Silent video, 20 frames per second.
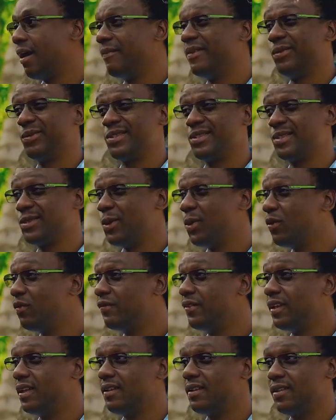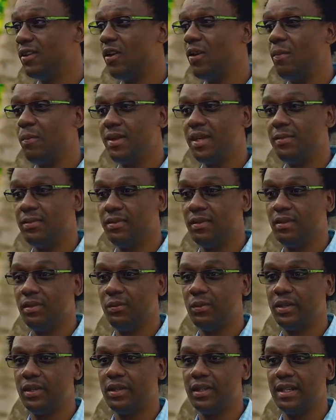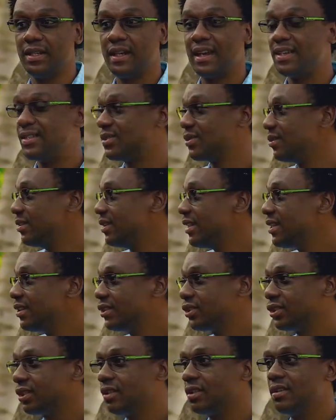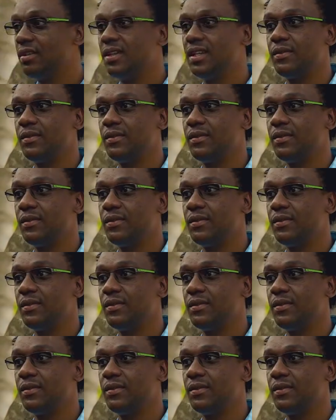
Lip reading: It was COVID, young people were in isolation,